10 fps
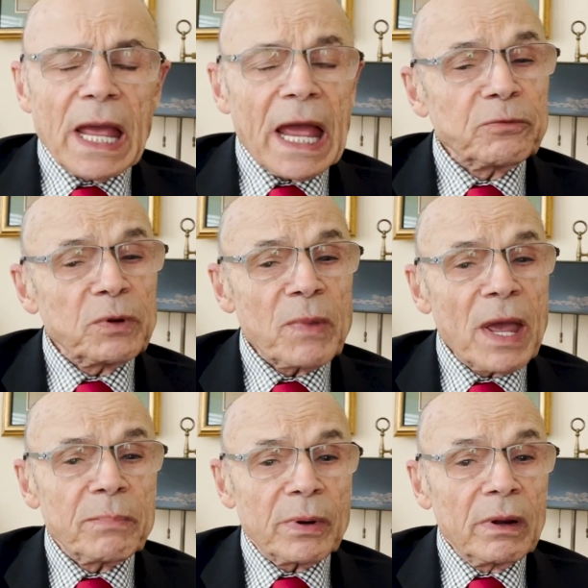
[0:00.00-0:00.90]
And
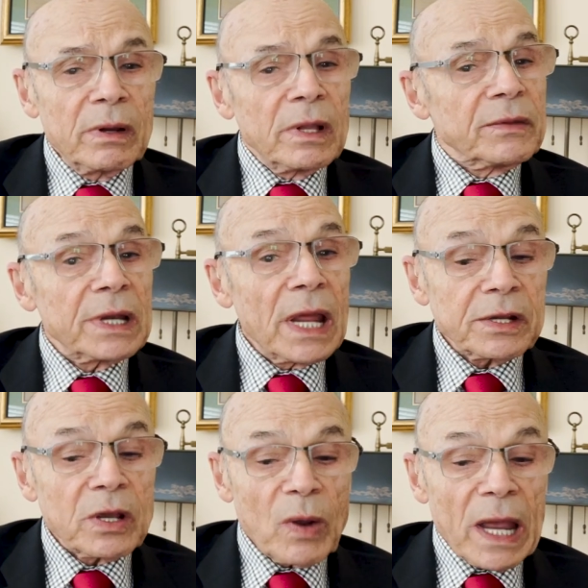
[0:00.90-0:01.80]
remember that
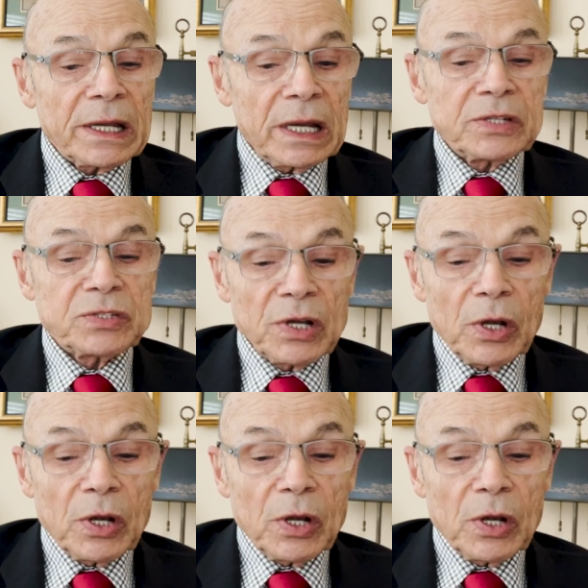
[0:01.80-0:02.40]
anticoagulation